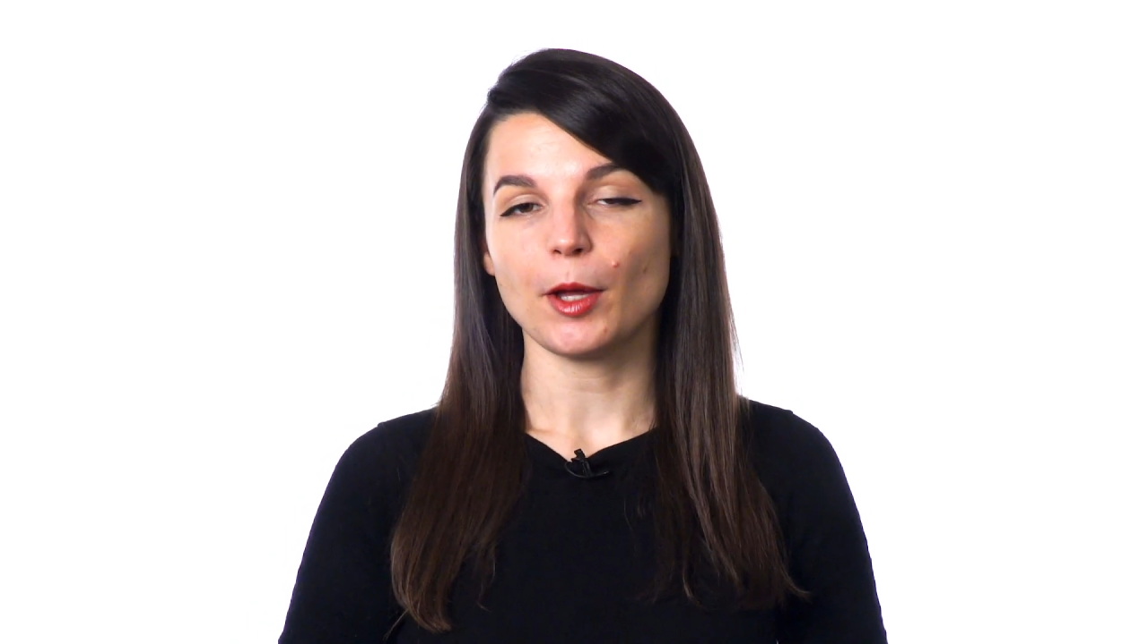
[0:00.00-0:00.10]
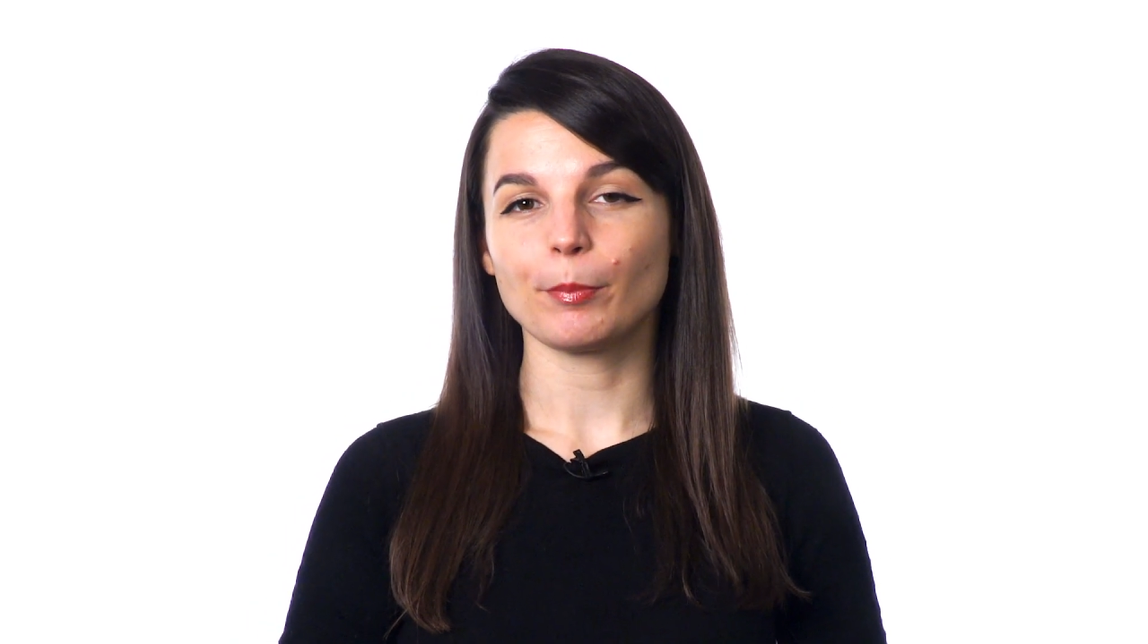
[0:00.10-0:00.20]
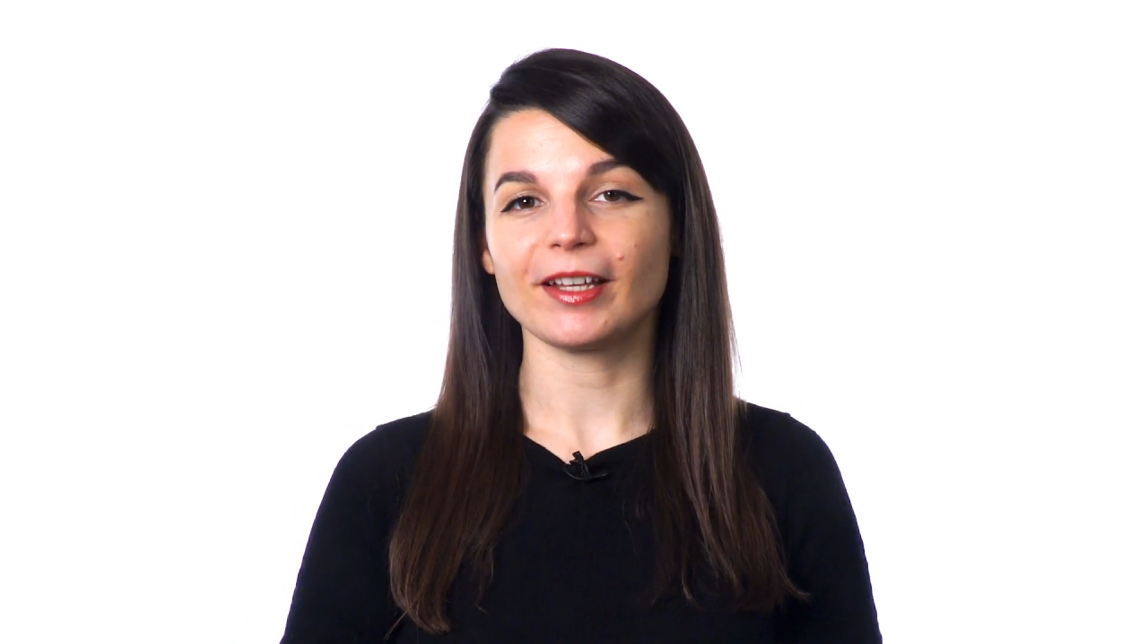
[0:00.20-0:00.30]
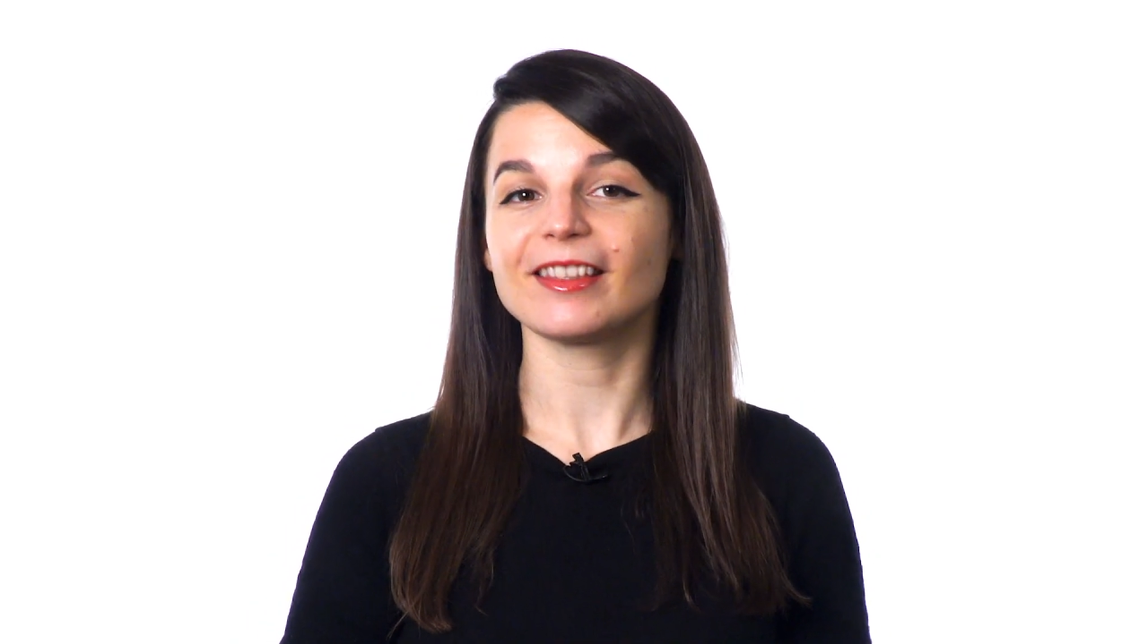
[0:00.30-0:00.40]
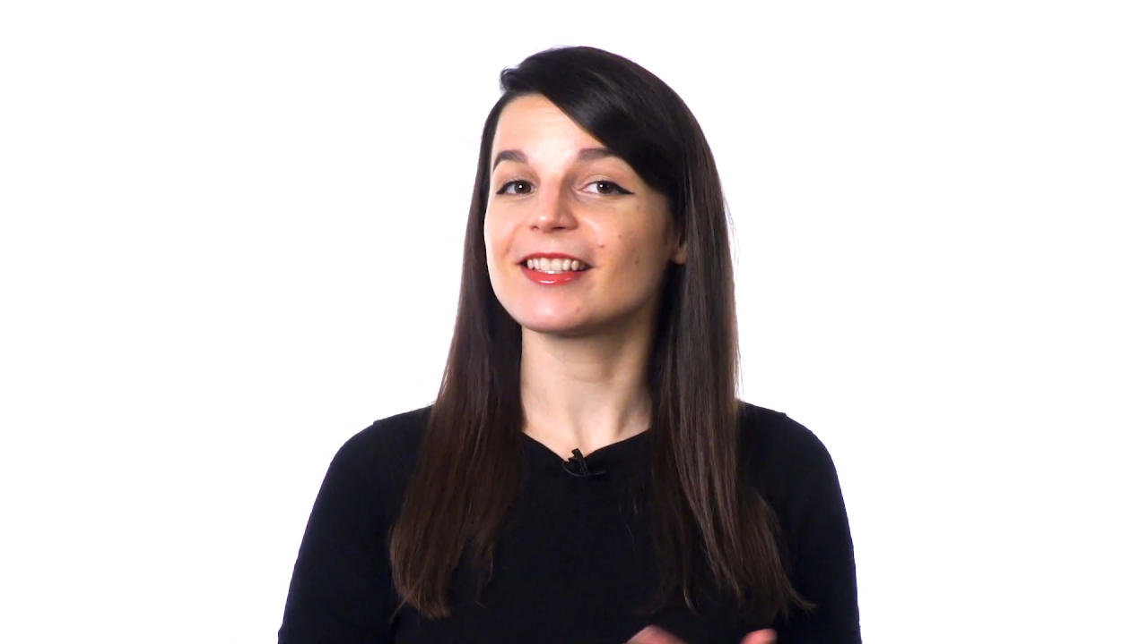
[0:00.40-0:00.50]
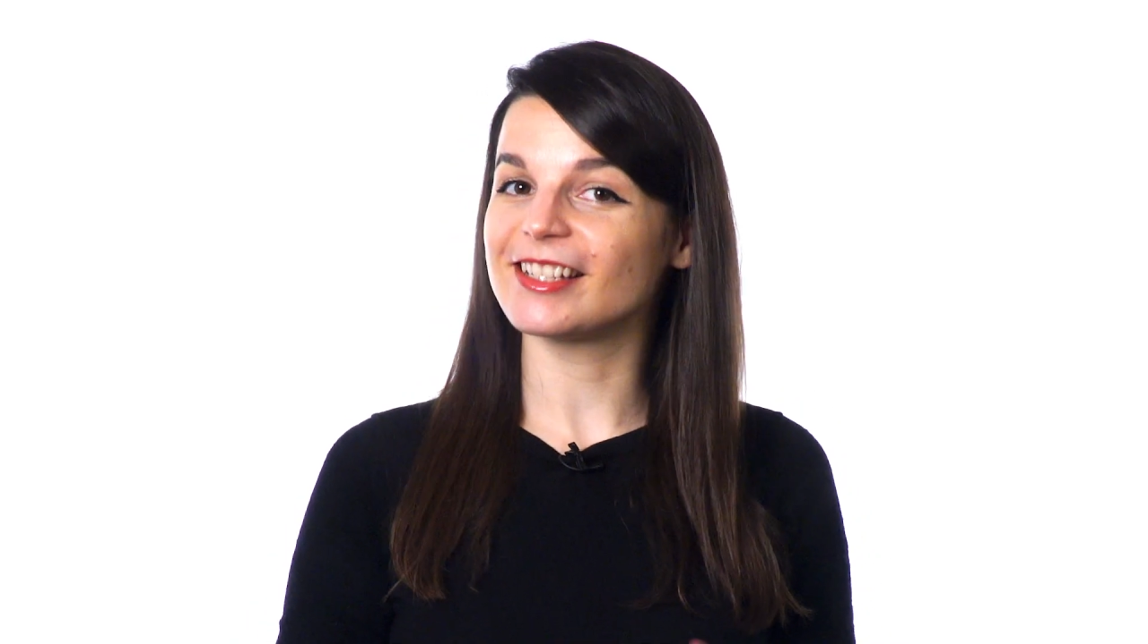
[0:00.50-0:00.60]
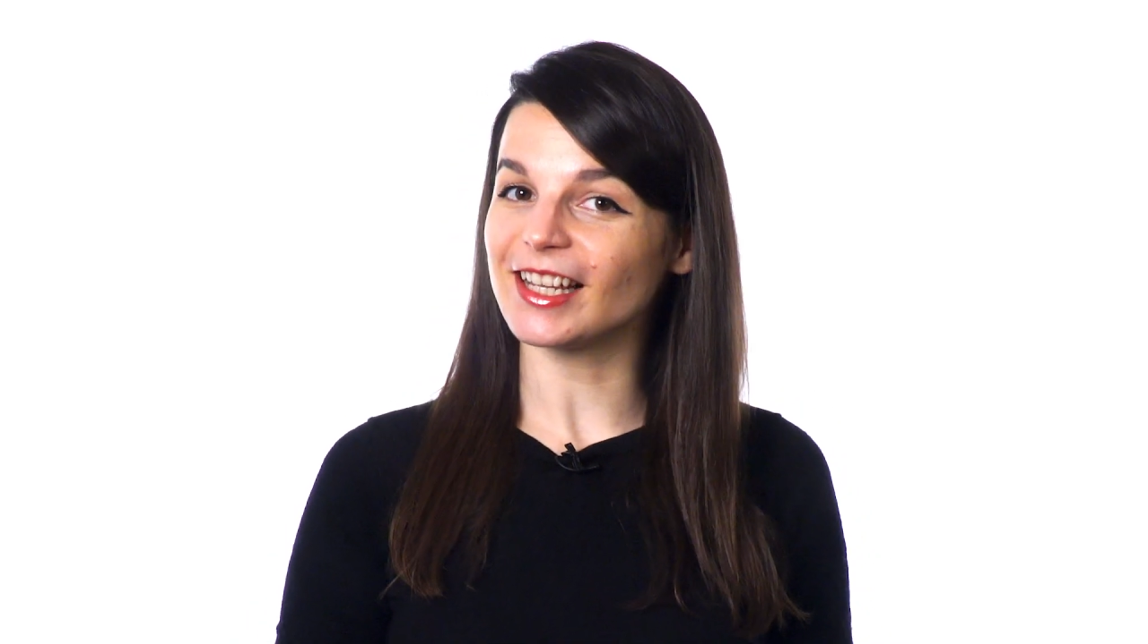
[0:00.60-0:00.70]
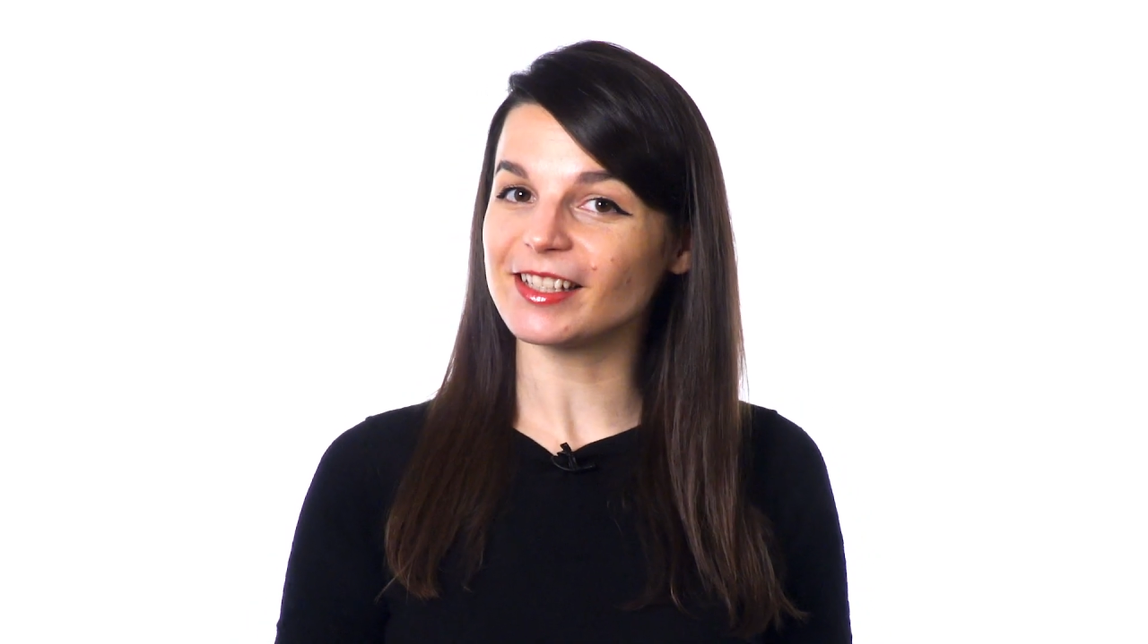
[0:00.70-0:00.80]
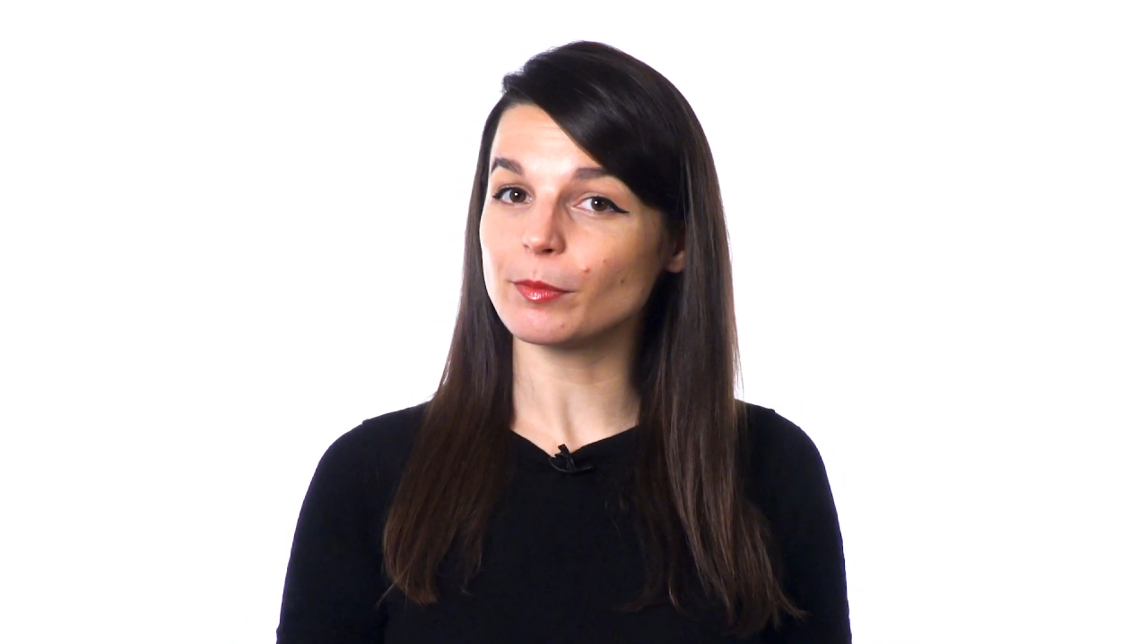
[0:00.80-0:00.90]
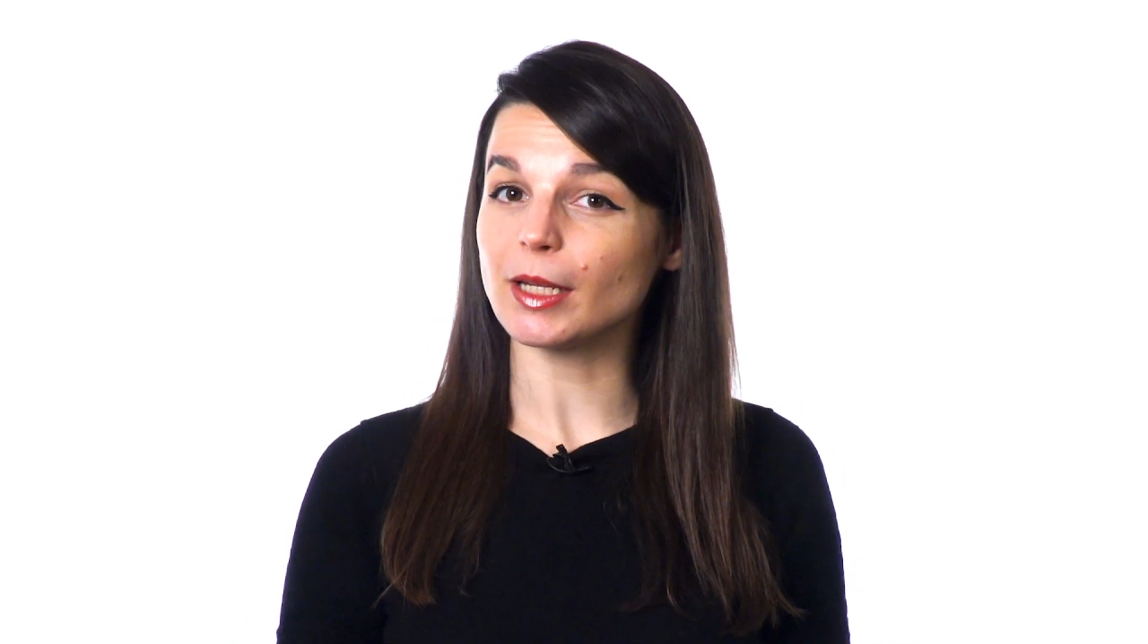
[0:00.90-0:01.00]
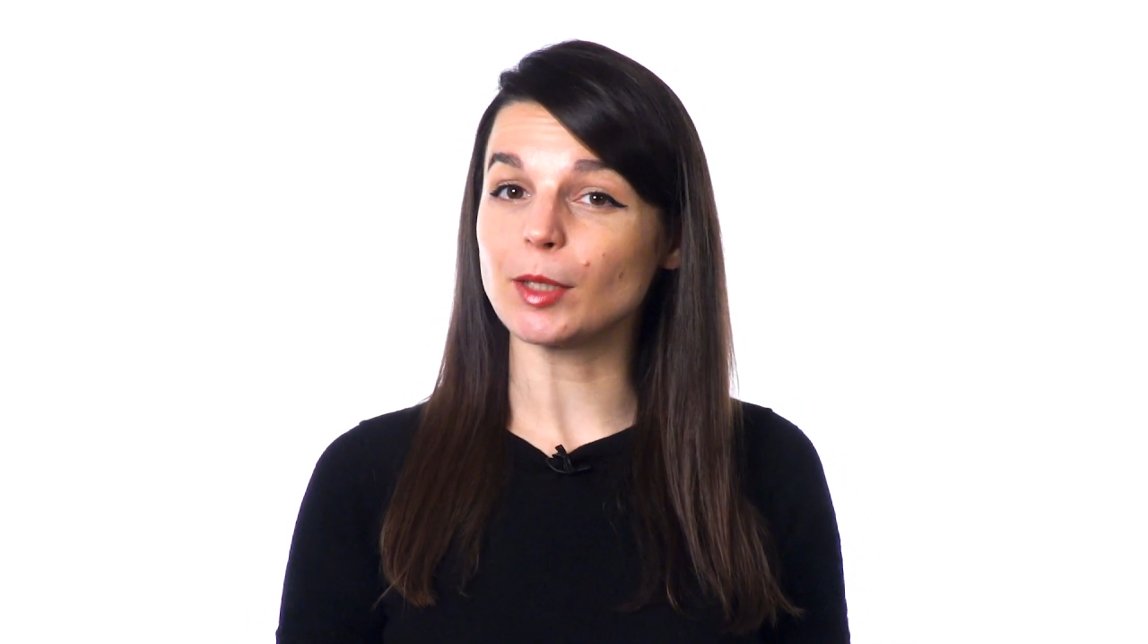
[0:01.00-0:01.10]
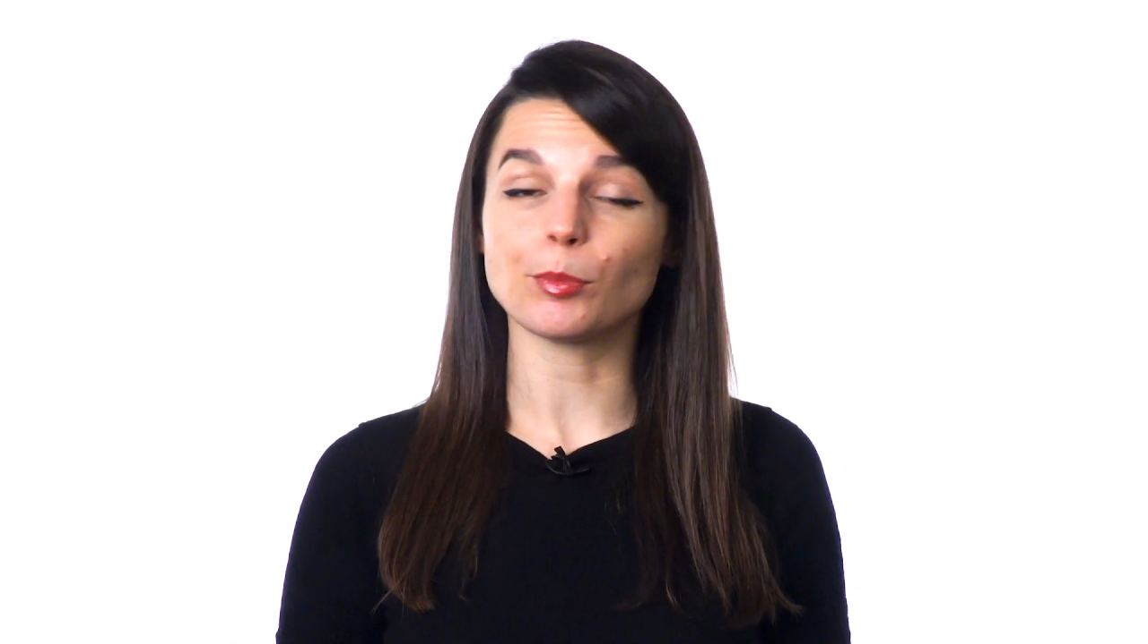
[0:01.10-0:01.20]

But this doesn't mean